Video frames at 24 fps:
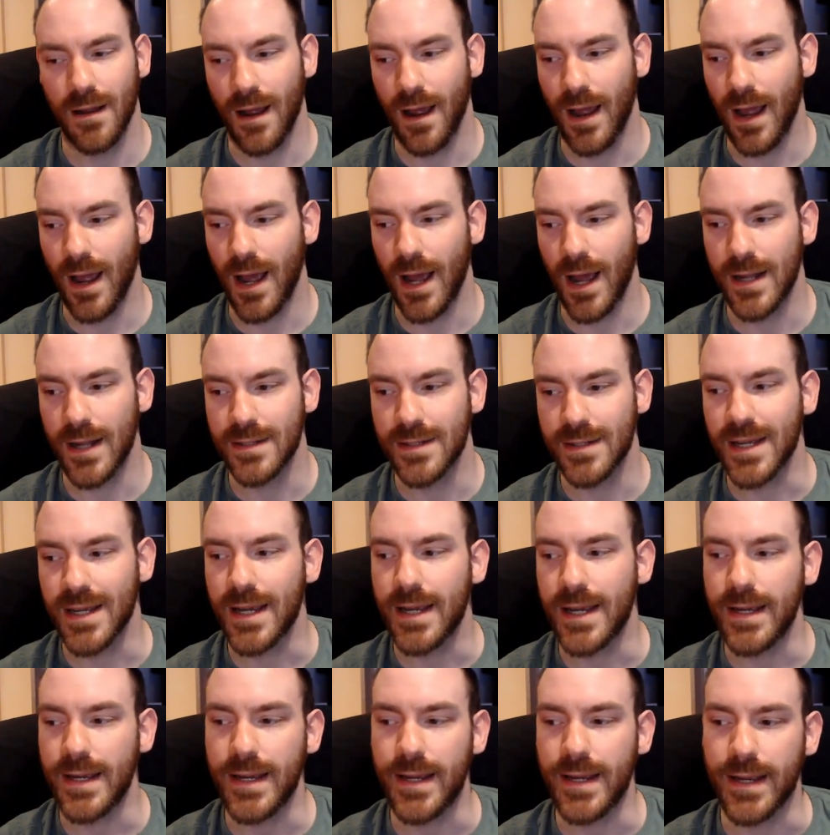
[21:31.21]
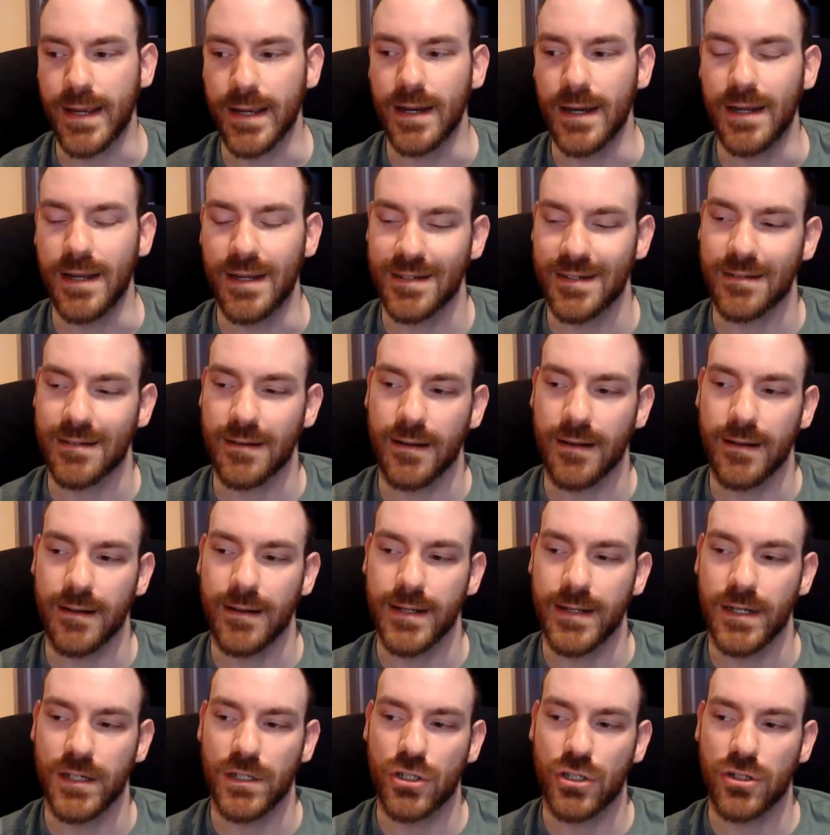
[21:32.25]
And he is
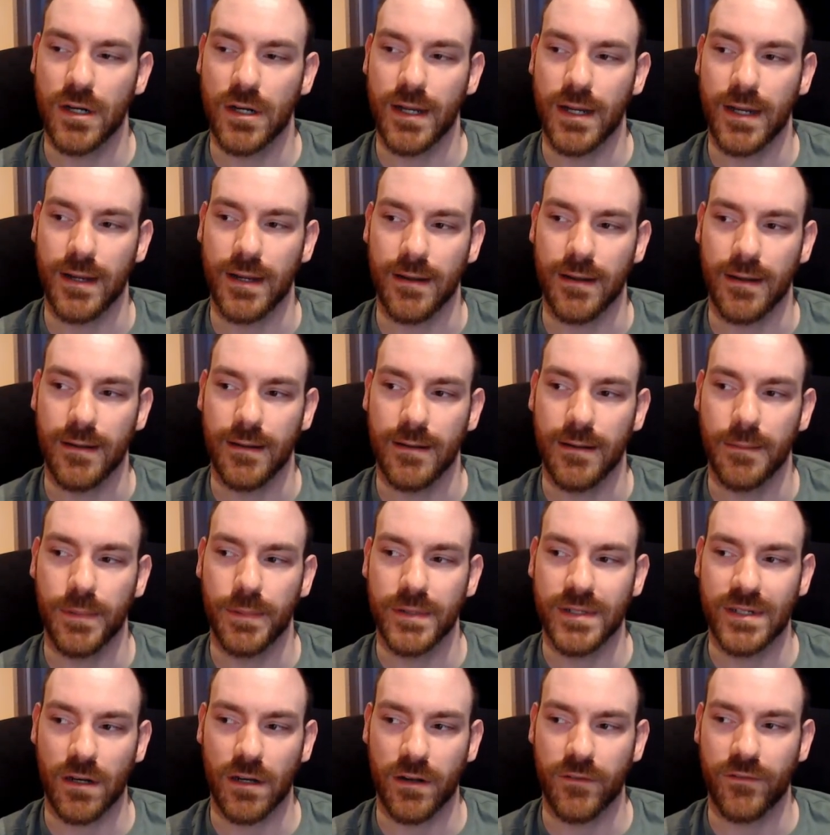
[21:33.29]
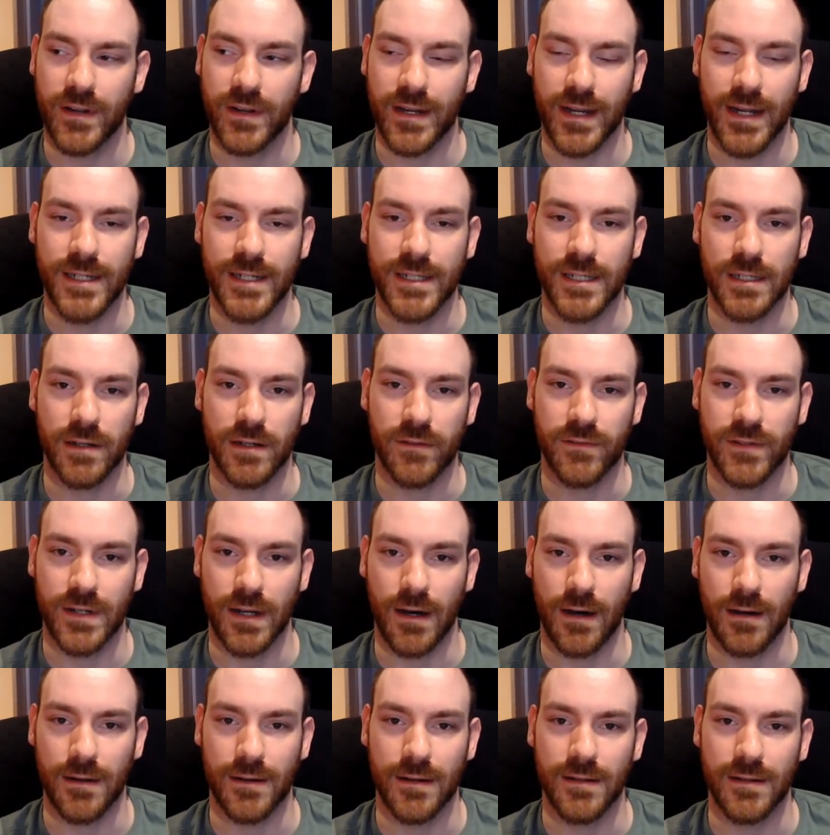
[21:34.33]
literally the personification of
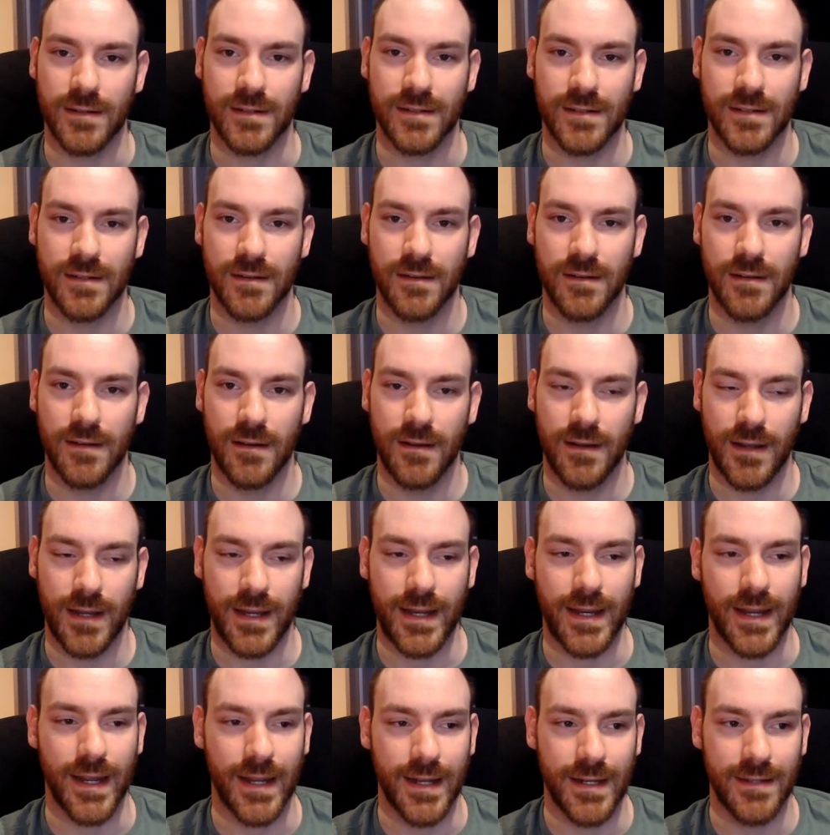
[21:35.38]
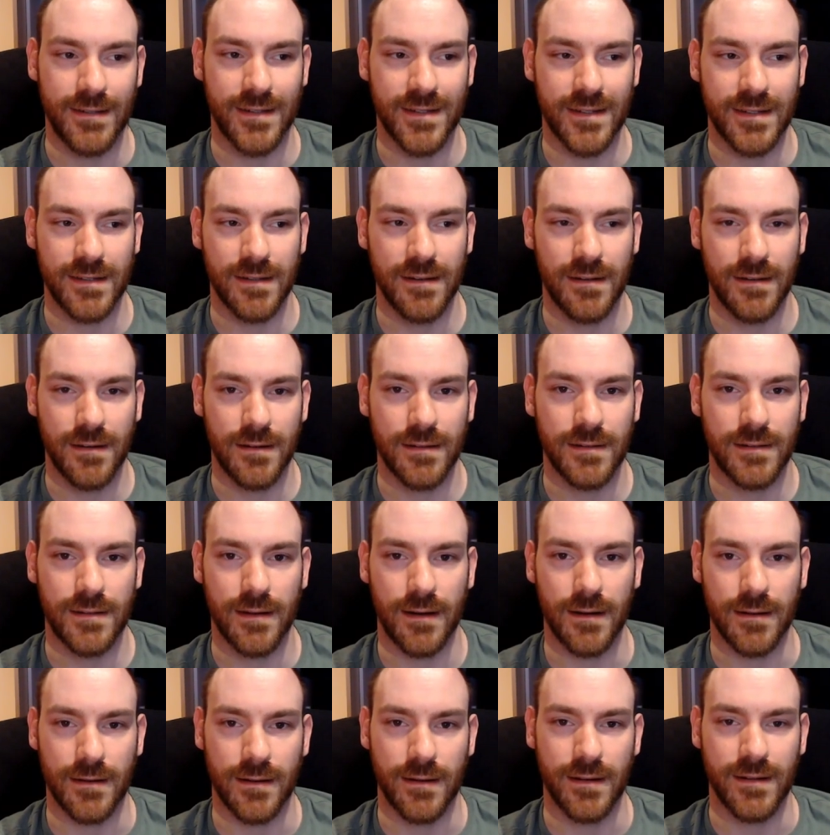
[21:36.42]
darkness. He is
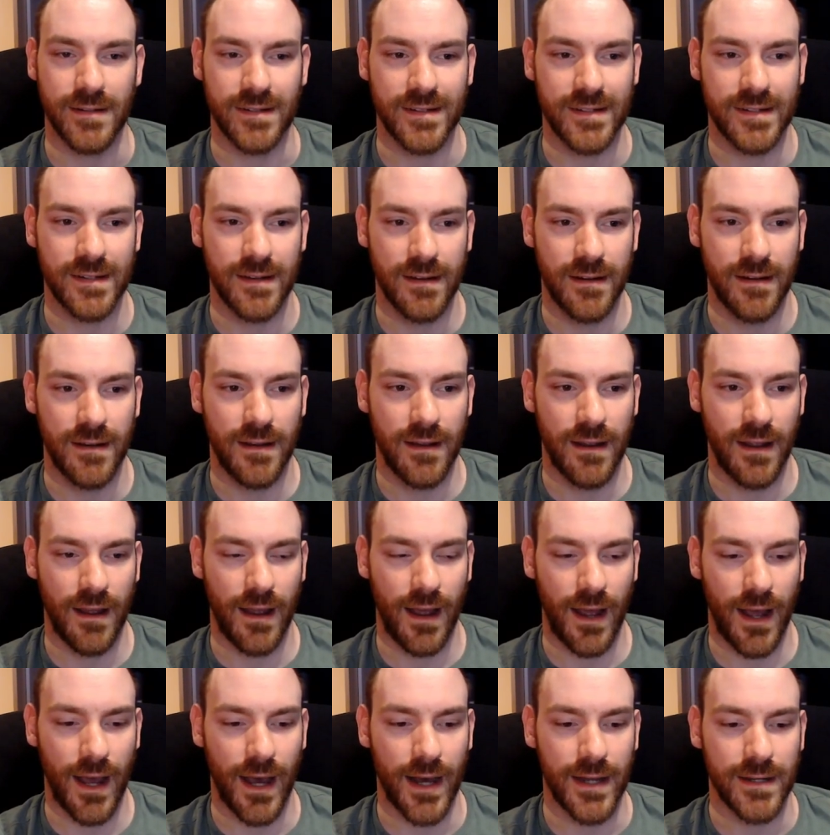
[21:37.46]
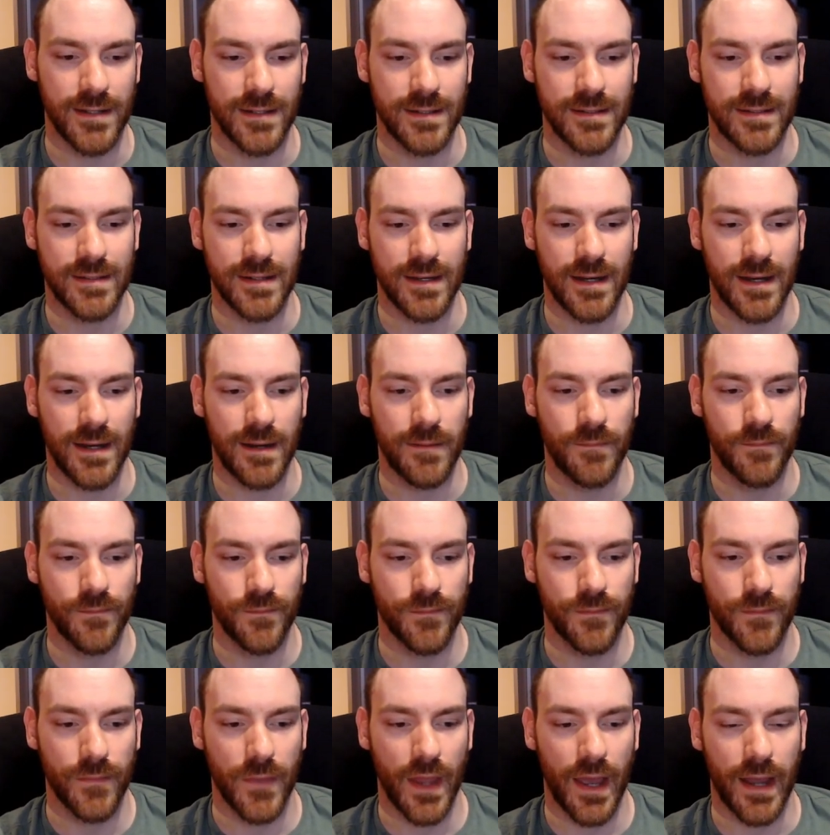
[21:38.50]
darkness. And uh,
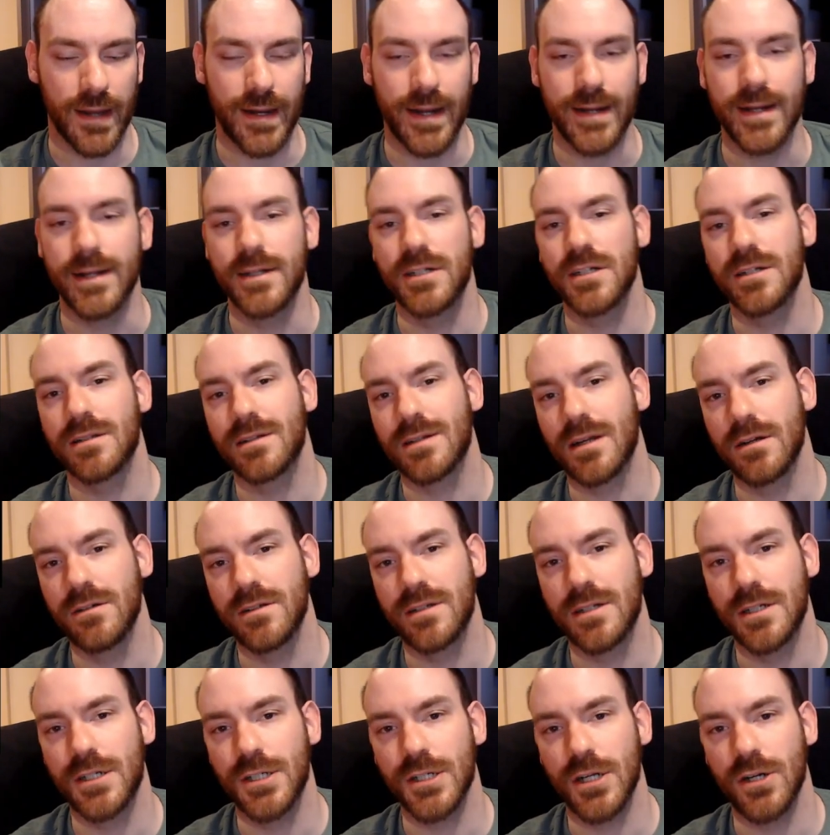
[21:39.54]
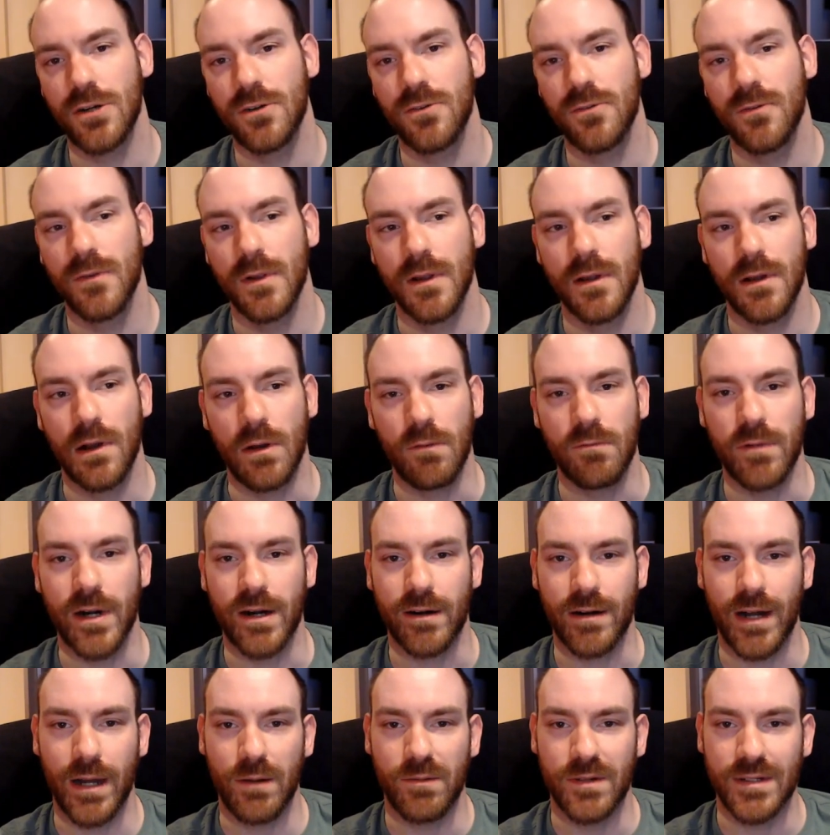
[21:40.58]
again, it just goes to show where
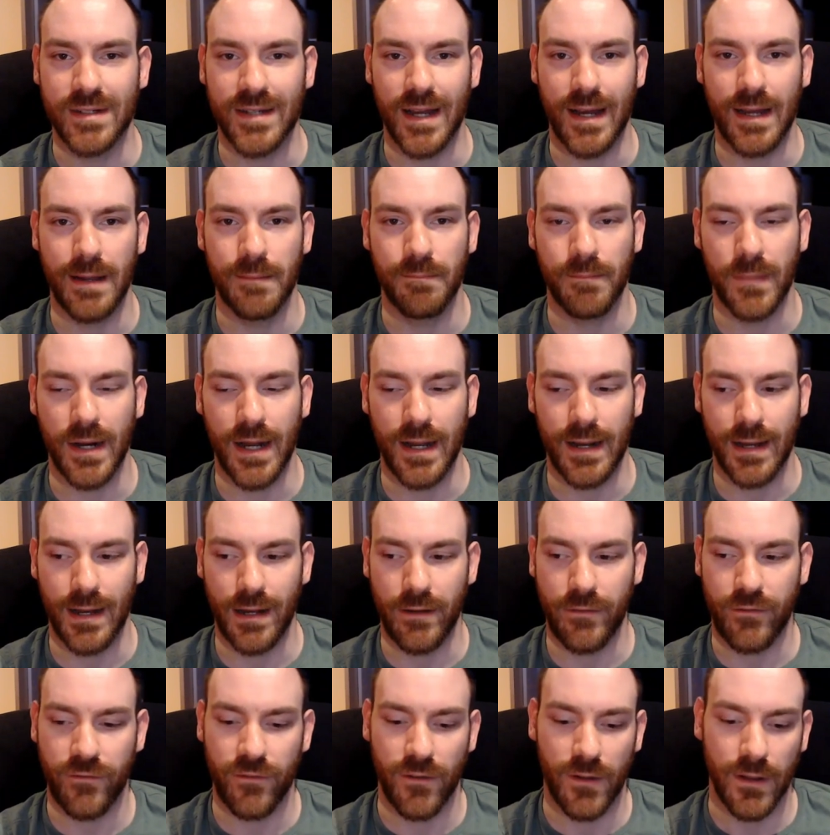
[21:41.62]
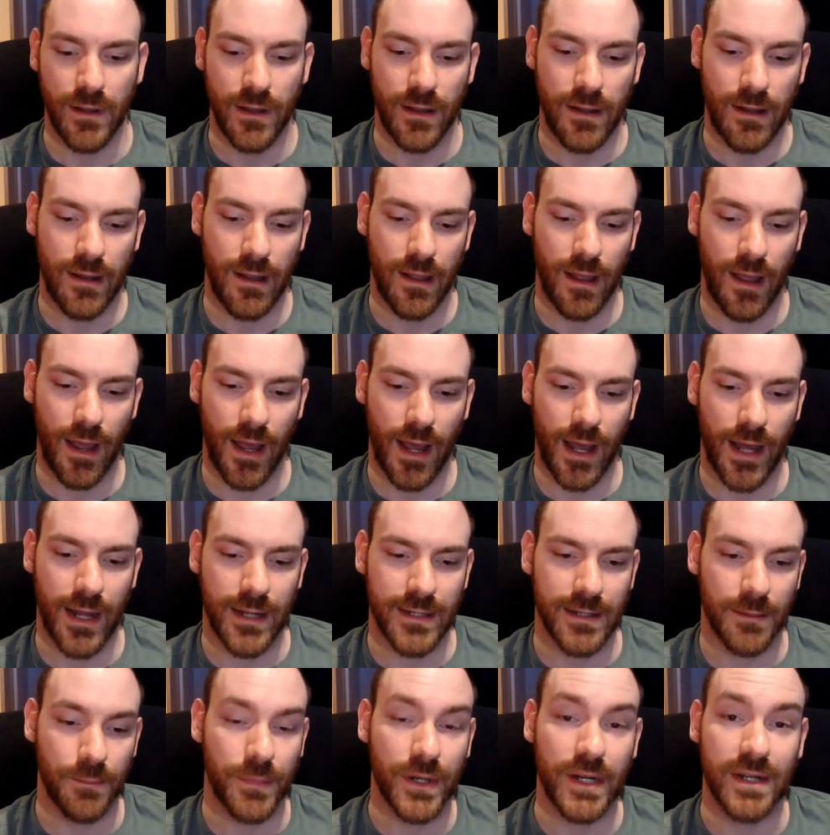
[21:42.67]
I was at in my life.
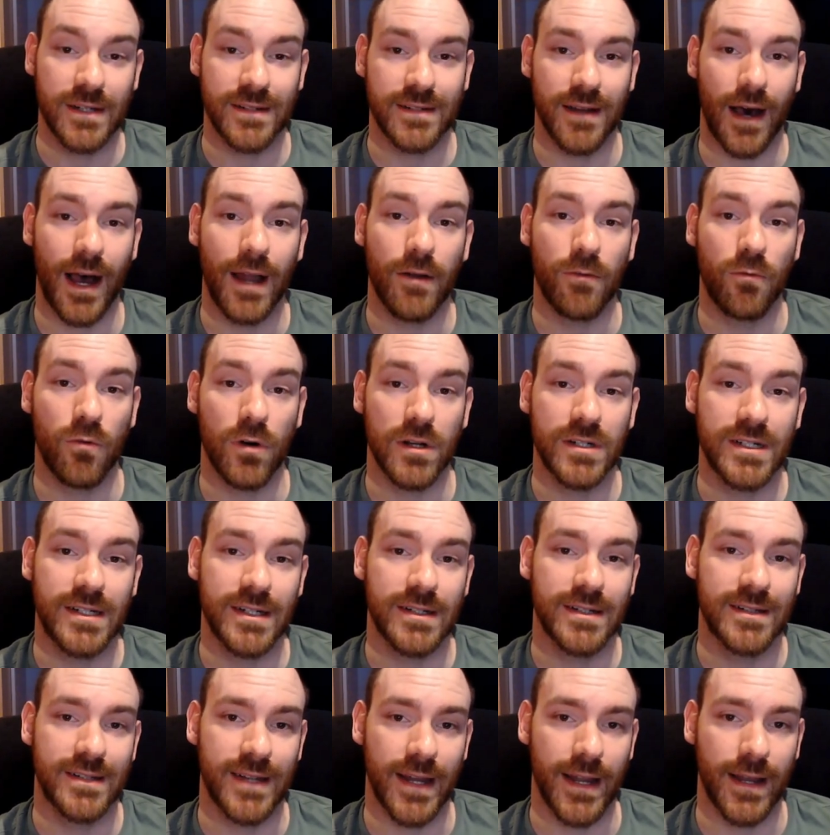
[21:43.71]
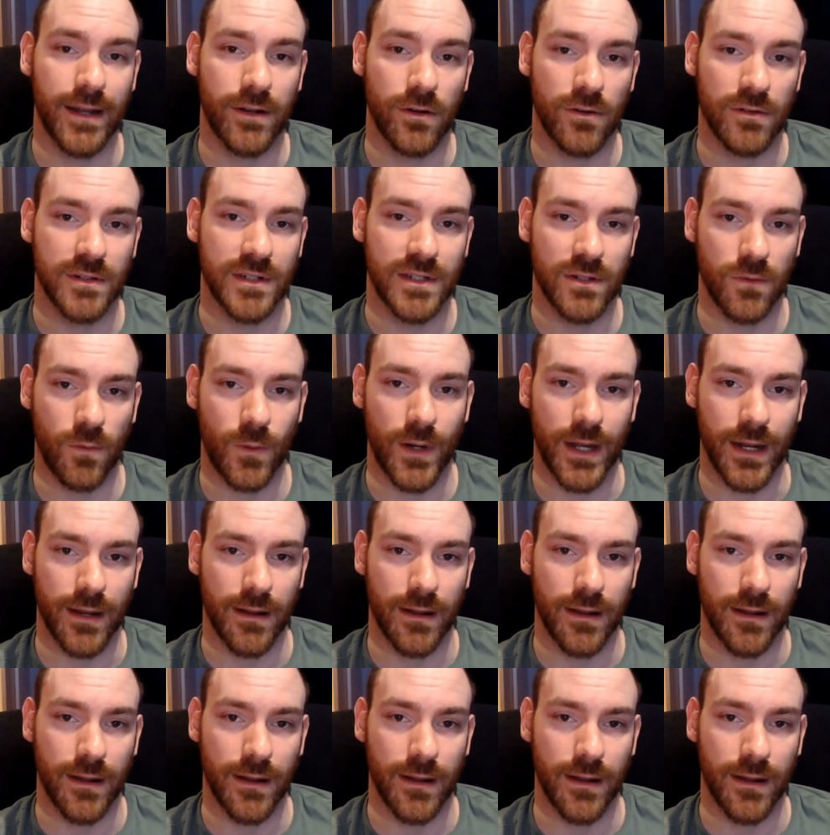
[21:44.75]
And because I wanted Xehanort to win